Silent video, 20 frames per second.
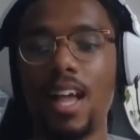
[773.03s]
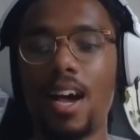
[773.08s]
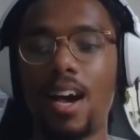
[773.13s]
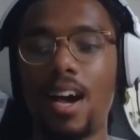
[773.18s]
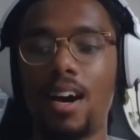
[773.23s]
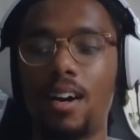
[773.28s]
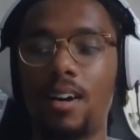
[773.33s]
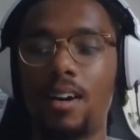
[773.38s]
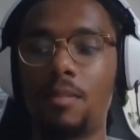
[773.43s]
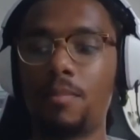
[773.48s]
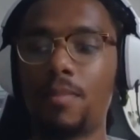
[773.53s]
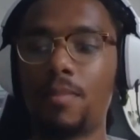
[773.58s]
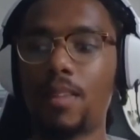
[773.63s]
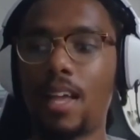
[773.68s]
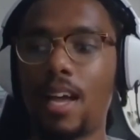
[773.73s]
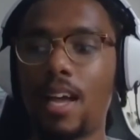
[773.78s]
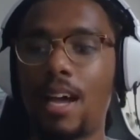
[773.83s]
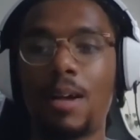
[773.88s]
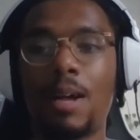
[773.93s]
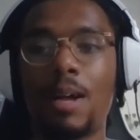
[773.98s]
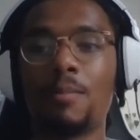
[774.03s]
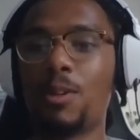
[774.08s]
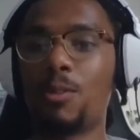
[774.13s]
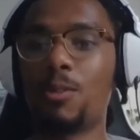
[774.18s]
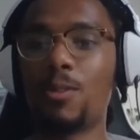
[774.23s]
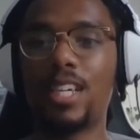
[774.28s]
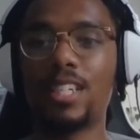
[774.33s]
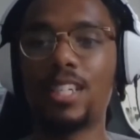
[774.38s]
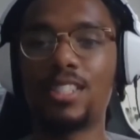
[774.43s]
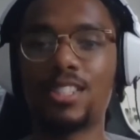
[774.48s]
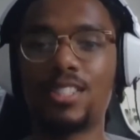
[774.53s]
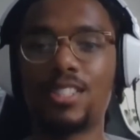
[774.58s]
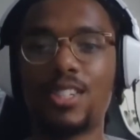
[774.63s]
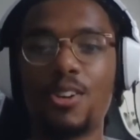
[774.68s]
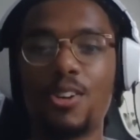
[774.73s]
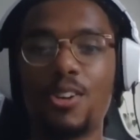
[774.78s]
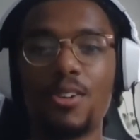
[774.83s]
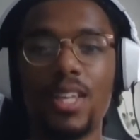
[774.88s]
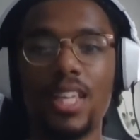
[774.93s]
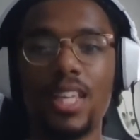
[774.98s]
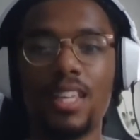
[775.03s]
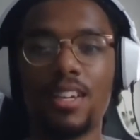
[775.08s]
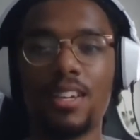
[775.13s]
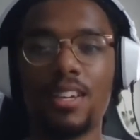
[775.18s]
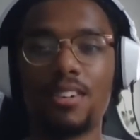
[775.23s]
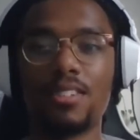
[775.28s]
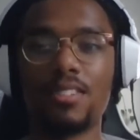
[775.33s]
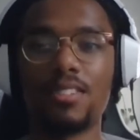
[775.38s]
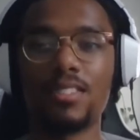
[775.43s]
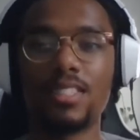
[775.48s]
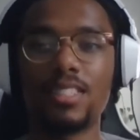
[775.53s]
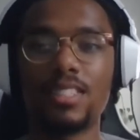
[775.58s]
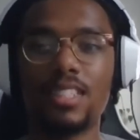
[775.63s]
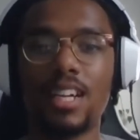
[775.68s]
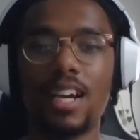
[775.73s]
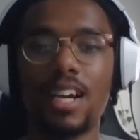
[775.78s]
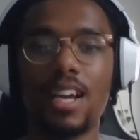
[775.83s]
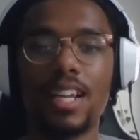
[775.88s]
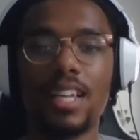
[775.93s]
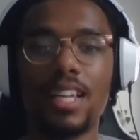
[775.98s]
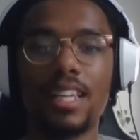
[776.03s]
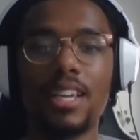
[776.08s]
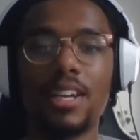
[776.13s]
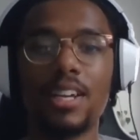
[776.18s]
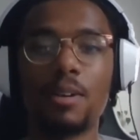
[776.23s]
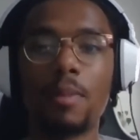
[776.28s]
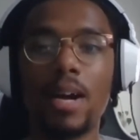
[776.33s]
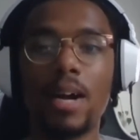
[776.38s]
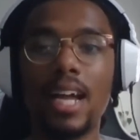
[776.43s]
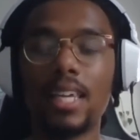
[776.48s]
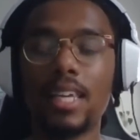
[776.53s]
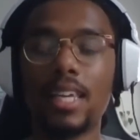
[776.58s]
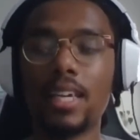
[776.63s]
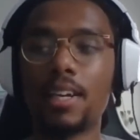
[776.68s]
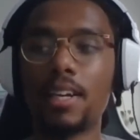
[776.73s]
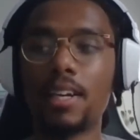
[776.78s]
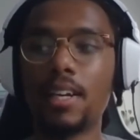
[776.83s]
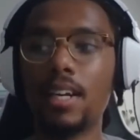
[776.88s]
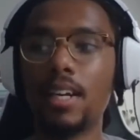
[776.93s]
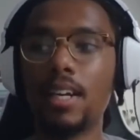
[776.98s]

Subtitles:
We could just go, kind of year by year.